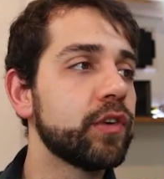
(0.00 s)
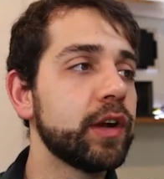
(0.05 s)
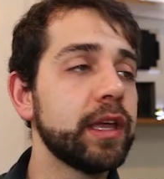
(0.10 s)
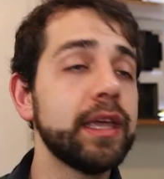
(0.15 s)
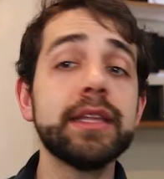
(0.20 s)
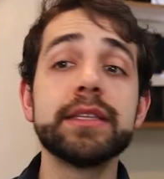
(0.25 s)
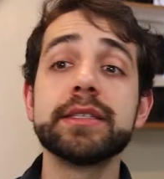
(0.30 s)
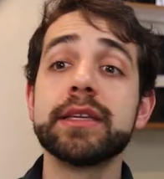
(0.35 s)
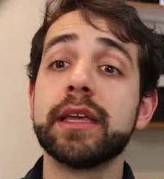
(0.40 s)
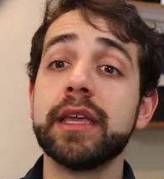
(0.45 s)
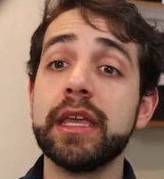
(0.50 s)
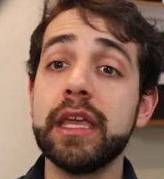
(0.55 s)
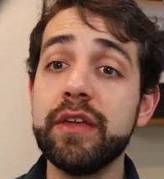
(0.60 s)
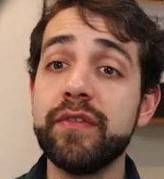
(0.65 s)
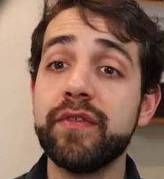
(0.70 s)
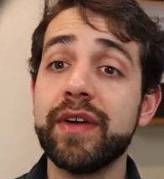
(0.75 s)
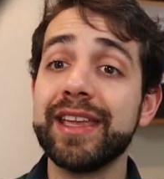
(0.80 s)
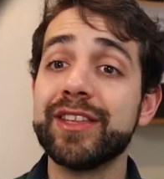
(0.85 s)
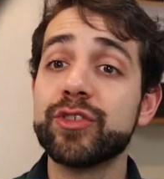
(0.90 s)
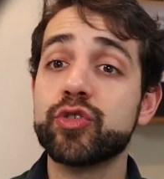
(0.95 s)
for it,
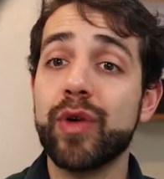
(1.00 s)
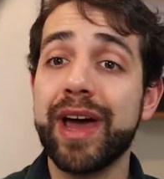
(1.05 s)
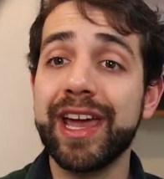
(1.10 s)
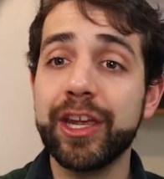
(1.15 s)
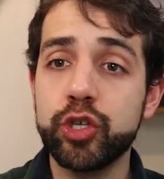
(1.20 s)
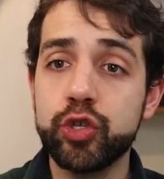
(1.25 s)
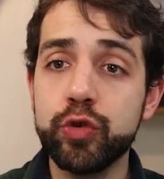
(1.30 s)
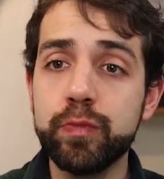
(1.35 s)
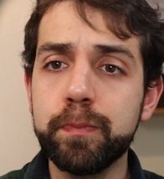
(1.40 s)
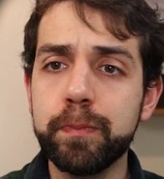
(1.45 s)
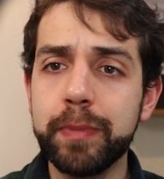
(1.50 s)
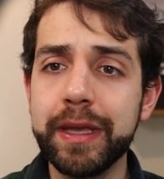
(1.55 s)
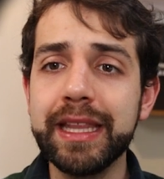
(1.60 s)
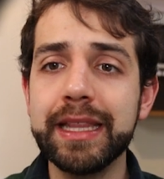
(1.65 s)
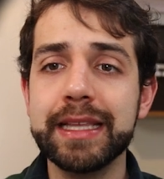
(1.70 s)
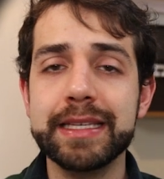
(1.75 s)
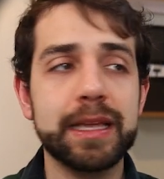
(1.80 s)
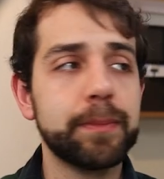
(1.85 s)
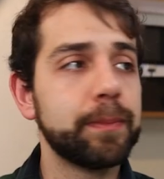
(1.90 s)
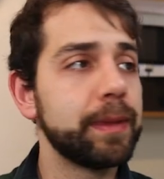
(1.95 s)
if I try to
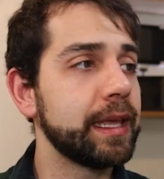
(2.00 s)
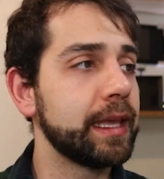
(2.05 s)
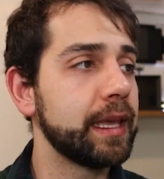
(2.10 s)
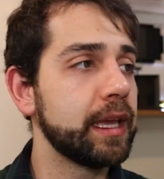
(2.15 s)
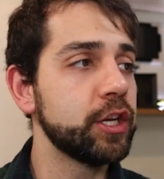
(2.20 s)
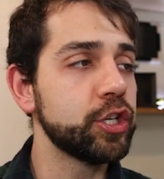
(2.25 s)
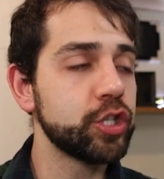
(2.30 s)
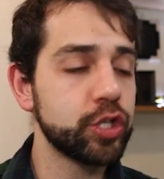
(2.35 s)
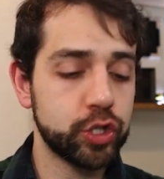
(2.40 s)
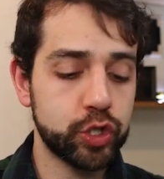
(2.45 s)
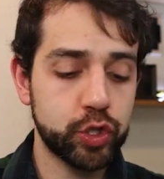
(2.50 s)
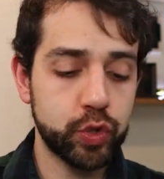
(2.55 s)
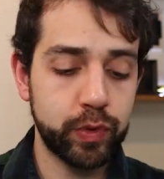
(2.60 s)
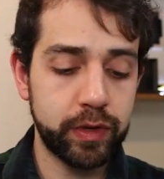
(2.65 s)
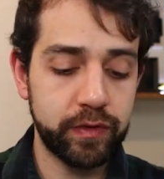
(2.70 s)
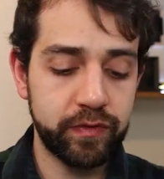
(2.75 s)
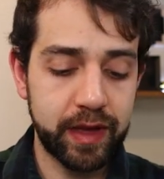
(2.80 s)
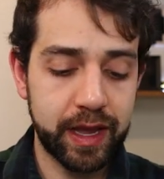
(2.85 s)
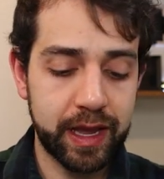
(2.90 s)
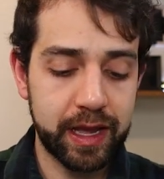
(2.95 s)
ping this application, so
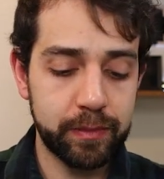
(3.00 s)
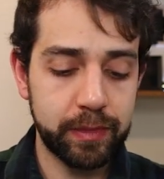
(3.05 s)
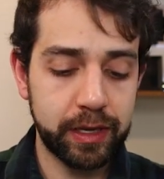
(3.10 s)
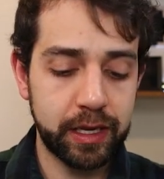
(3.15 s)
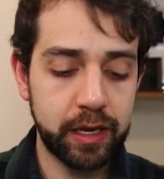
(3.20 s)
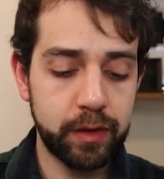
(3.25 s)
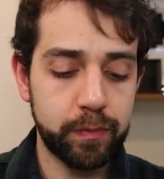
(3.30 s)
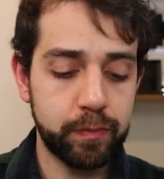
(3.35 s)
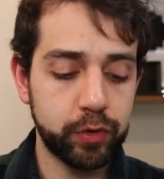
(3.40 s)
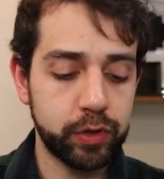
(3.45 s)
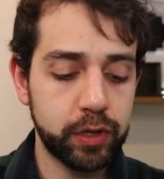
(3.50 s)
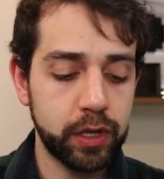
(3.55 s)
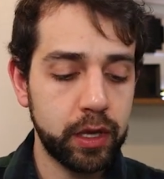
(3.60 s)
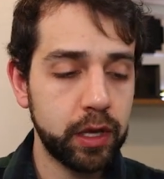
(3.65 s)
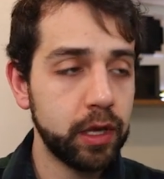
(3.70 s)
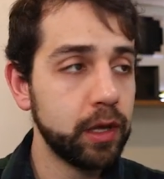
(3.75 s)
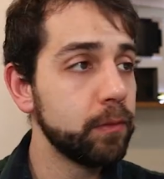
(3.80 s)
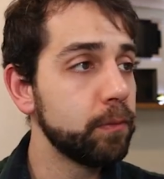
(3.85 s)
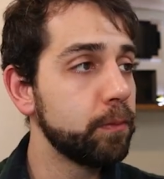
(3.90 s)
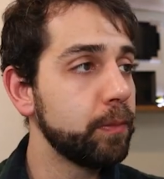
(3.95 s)
if I come here, put
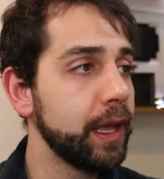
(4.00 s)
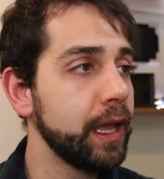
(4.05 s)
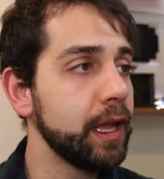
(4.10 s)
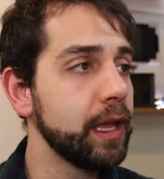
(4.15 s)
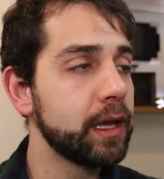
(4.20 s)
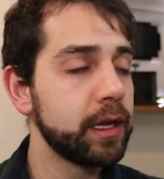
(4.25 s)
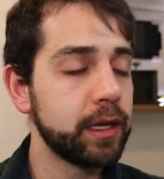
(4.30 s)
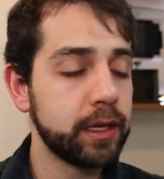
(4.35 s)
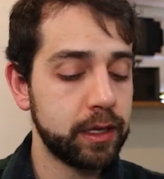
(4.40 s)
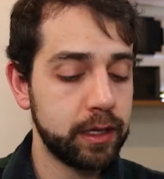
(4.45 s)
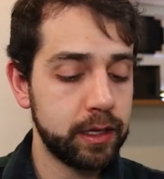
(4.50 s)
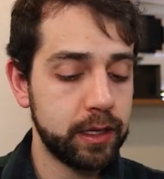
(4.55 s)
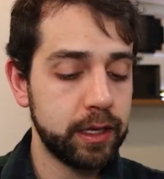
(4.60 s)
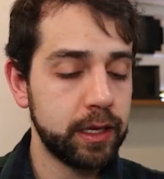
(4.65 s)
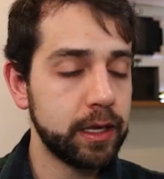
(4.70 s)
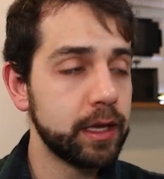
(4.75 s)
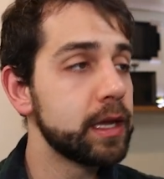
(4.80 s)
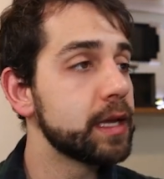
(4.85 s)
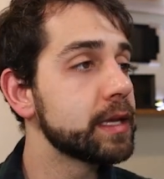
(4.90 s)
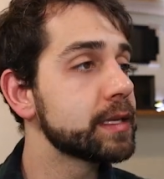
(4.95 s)
ping
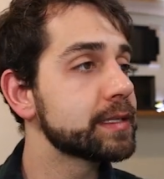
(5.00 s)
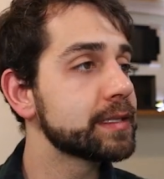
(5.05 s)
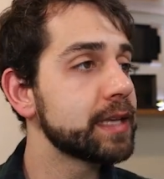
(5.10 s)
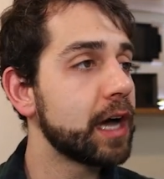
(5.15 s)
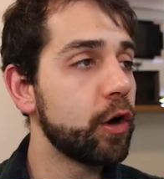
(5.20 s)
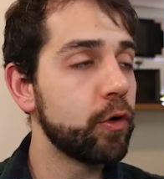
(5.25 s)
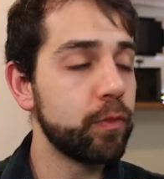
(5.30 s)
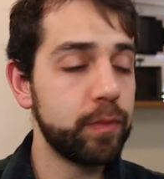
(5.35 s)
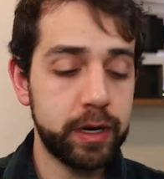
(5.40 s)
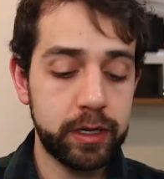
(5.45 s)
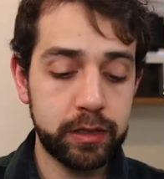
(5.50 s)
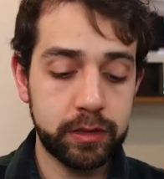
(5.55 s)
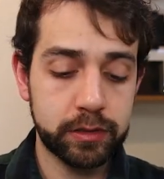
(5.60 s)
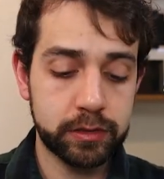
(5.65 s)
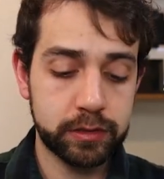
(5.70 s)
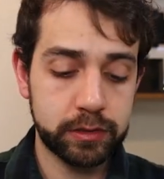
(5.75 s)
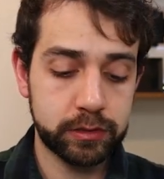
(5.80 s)
cyberlab